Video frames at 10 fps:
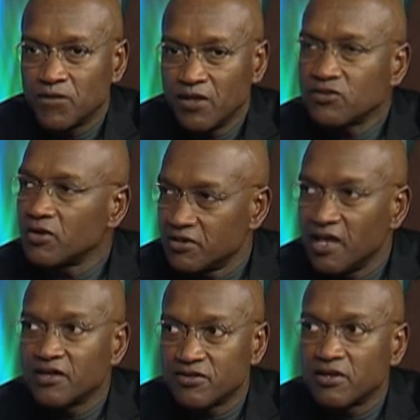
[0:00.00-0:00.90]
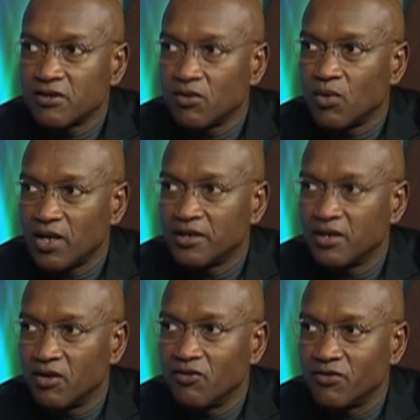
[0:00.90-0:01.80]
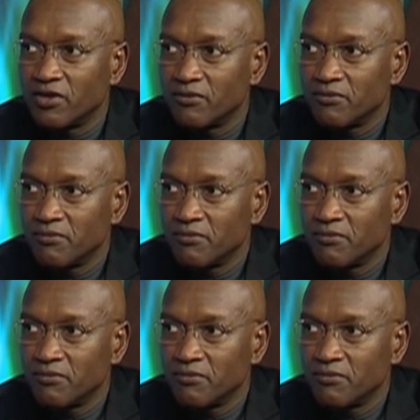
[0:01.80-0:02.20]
it's going to take us a little while to get over it.